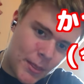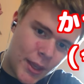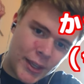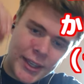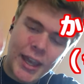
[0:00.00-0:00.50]

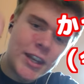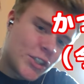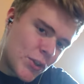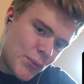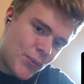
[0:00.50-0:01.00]
again,
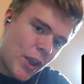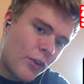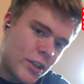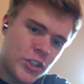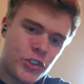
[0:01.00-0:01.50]
it's a
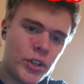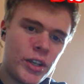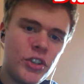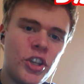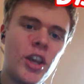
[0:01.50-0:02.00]
very
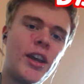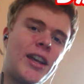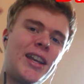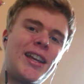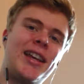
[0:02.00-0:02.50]
strange...
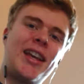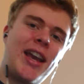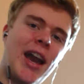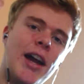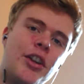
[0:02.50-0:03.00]

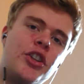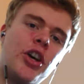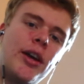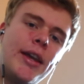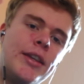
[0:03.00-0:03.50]

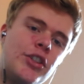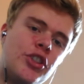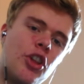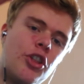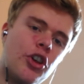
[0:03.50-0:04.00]
Canada is
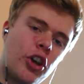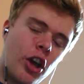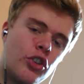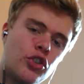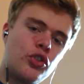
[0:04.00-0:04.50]
the
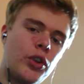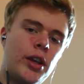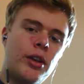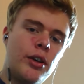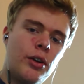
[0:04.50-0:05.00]
country
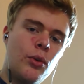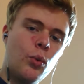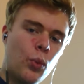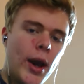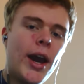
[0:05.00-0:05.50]

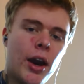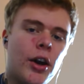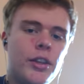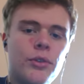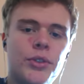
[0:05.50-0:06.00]
where I
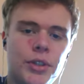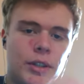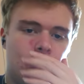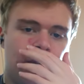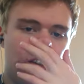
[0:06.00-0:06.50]
used to
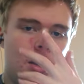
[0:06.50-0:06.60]
live.